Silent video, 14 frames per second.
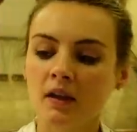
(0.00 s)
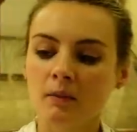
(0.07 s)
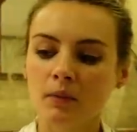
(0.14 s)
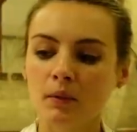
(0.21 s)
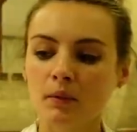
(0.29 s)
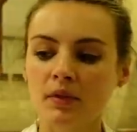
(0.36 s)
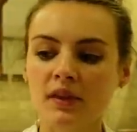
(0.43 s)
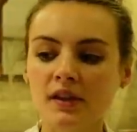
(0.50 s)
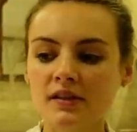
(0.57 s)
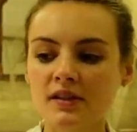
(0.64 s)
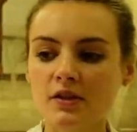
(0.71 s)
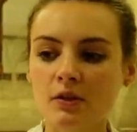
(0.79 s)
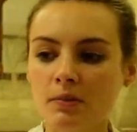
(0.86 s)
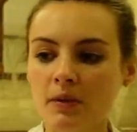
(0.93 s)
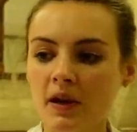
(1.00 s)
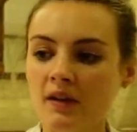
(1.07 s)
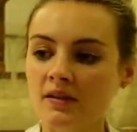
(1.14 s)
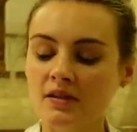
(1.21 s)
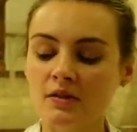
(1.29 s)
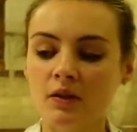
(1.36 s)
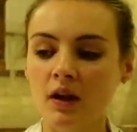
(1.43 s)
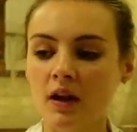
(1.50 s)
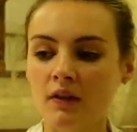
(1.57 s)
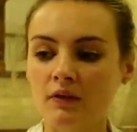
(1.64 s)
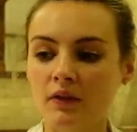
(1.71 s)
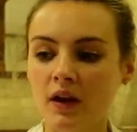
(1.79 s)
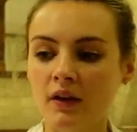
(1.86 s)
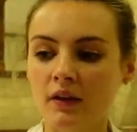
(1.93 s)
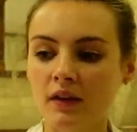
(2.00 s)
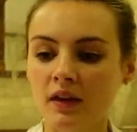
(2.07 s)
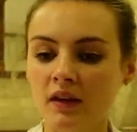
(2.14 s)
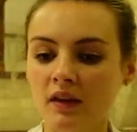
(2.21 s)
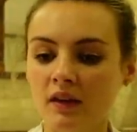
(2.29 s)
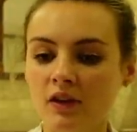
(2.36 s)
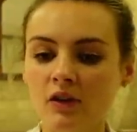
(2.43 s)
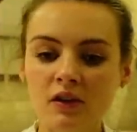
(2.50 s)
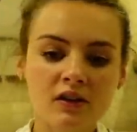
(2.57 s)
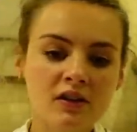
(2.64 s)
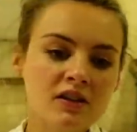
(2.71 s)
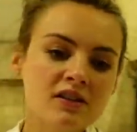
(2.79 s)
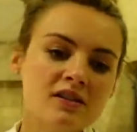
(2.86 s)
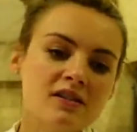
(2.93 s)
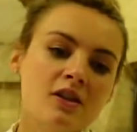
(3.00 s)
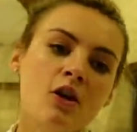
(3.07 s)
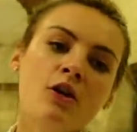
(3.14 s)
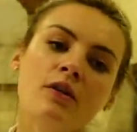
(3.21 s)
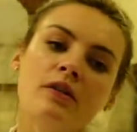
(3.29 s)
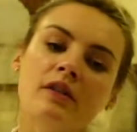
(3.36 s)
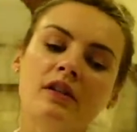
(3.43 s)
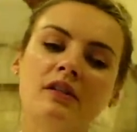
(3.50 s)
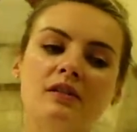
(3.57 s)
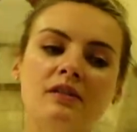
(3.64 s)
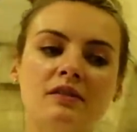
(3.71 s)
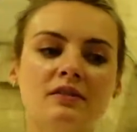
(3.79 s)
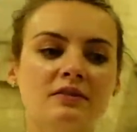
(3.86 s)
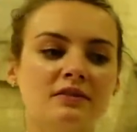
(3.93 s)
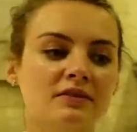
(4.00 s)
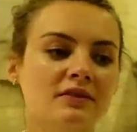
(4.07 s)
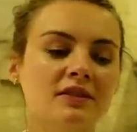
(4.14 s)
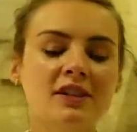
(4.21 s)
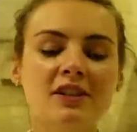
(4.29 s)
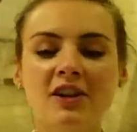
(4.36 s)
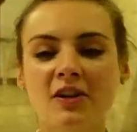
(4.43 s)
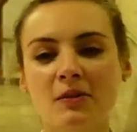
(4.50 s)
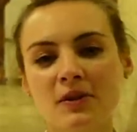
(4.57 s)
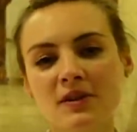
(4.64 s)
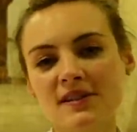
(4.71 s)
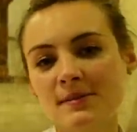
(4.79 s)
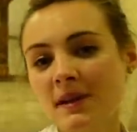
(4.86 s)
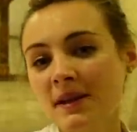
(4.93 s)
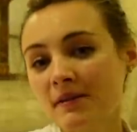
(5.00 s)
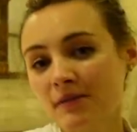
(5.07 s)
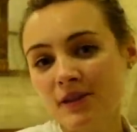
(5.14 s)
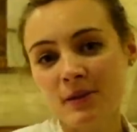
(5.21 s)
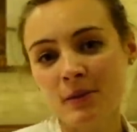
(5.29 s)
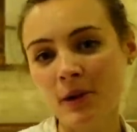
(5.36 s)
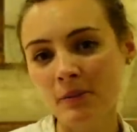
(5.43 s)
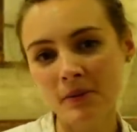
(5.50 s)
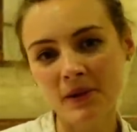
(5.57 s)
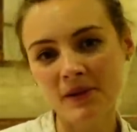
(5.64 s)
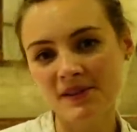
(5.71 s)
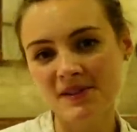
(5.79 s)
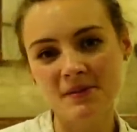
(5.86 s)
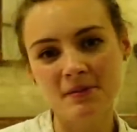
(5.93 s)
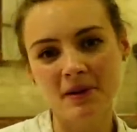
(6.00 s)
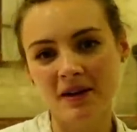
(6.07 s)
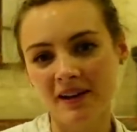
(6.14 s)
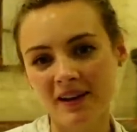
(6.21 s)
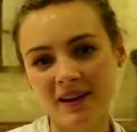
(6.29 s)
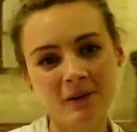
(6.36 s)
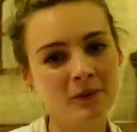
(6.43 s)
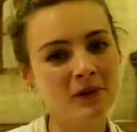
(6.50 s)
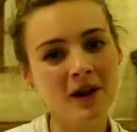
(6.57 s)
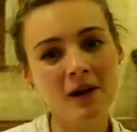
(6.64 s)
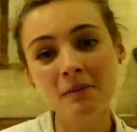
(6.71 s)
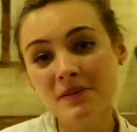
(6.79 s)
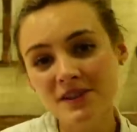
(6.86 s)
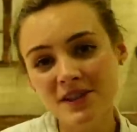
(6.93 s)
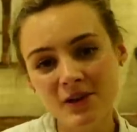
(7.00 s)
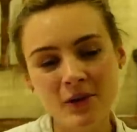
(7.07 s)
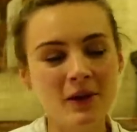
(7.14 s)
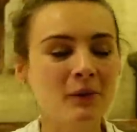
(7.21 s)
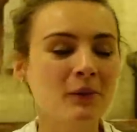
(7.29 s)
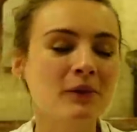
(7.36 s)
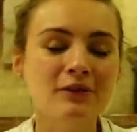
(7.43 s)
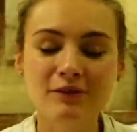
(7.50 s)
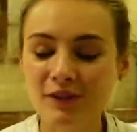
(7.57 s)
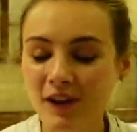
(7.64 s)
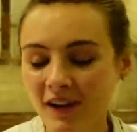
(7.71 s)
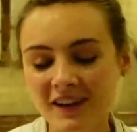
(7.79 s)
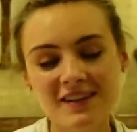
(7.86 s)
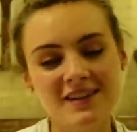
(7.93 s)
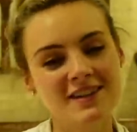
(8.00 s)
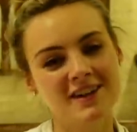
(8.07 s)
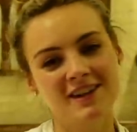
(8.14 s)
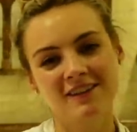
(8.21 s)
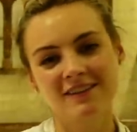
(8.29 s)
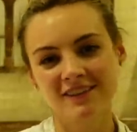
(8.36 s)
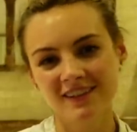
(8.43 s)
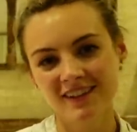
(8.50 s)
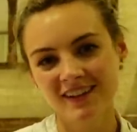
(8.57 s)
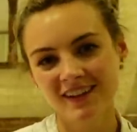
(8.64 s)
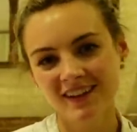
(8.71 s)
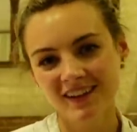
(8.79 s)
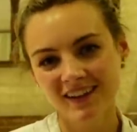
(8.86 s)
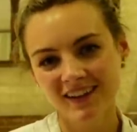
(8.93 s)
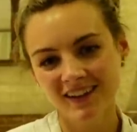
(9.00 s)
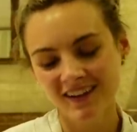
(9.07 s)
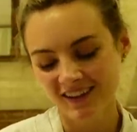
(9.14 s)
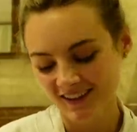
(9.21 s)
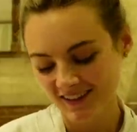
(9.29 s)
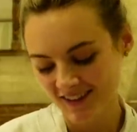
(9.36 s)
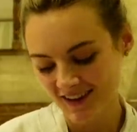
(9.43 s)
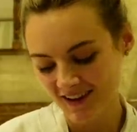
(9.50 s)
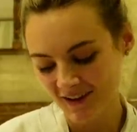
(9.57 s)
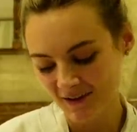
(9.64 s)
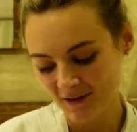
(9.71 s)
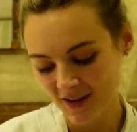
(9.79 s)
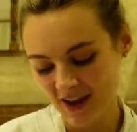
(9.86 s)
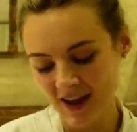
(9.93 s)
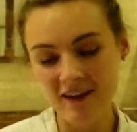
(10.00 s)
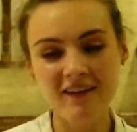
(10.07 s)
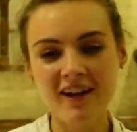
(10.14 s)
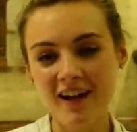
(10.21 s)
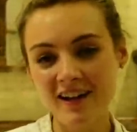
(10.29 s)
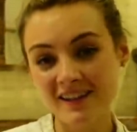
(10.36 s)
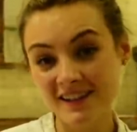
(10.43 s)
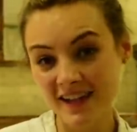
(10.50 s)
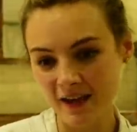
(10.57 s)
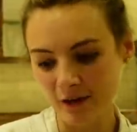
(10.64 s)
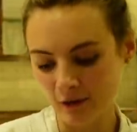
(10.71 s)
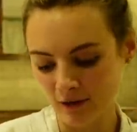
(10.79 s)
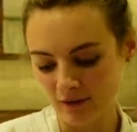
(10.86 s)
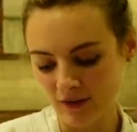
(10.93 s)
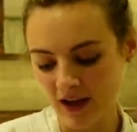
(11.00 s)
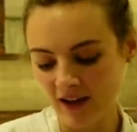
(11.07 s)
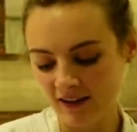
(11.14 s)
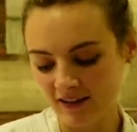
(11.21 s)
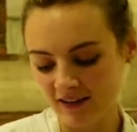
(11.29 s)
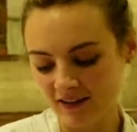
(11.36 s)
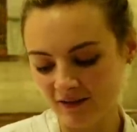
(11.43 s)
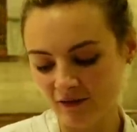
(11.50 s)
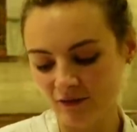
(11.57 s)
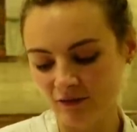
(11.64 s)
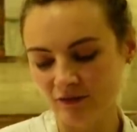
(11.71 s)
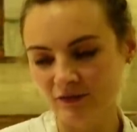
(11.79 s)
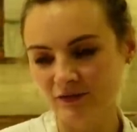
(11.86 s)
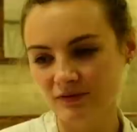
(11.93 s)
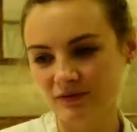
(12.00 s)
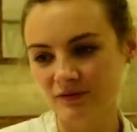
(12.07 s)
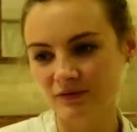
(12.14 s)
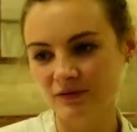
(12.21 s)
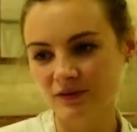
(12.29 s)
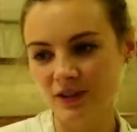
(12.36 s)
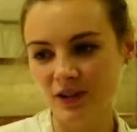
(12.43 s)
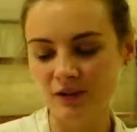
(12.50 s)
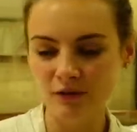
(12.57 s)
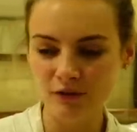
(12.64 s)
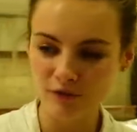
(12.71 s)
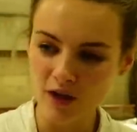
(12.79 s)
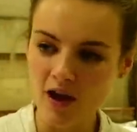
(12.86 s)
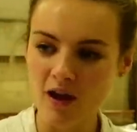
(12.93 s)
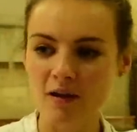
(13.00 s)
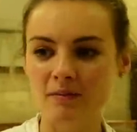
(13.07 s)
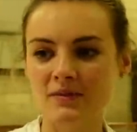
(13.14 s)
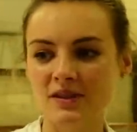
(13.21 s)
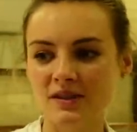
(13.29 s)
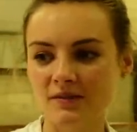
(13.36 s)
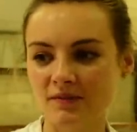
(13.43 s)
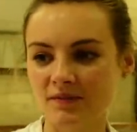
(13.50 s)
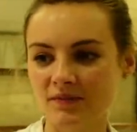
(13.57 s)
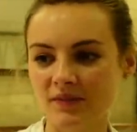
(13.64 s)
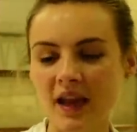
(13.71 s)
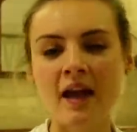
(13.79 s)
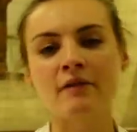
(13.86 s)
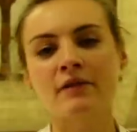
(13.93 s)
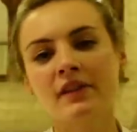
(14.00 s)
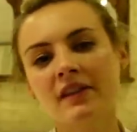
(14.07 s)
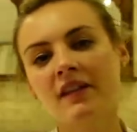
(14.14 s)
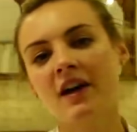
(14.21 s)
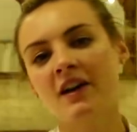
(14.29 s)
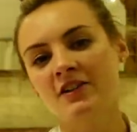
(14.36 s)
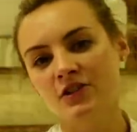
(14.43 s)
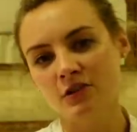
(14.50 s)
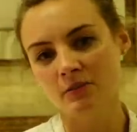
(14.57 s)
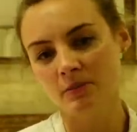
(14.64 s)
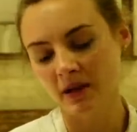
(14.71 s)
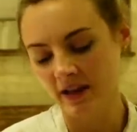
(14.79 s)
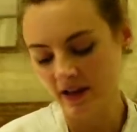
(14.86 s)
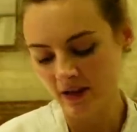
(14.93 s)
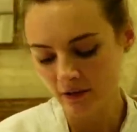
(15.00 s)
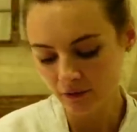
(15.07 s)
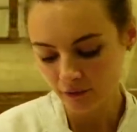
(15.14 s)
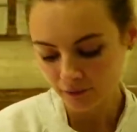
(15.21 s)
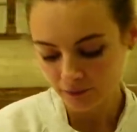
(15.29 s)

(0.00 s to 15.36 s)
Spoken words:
But with things in your personal life, I think you can just know that, you know, what is meant for you won't pass you by. It will come to you, it will find you. So hearing her say all of that confirmed everything that I do believe.